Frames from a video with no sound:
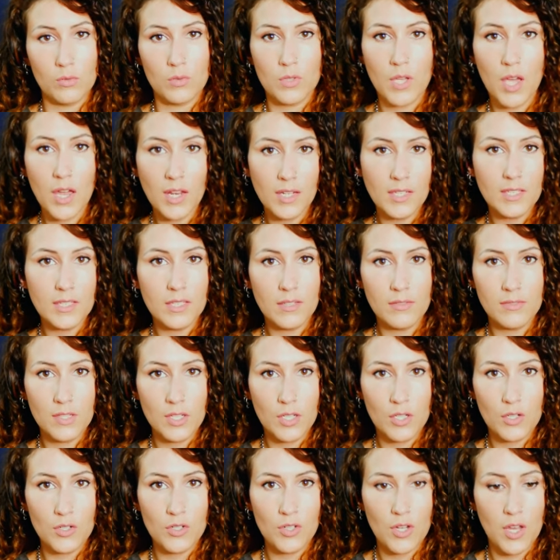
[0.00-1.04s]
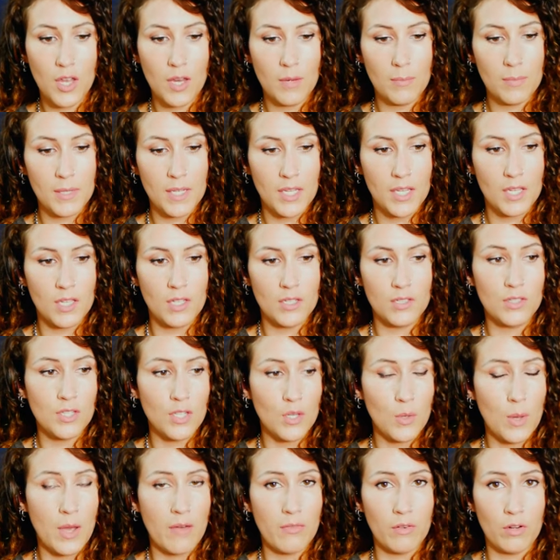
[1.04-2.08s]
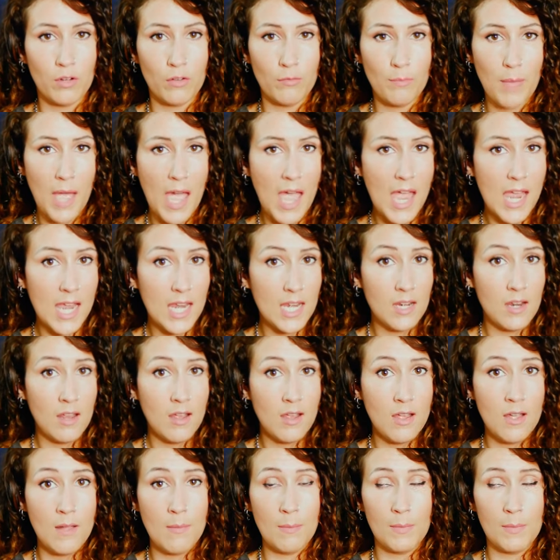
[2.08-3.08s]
alternative solution because you have a lot of pain,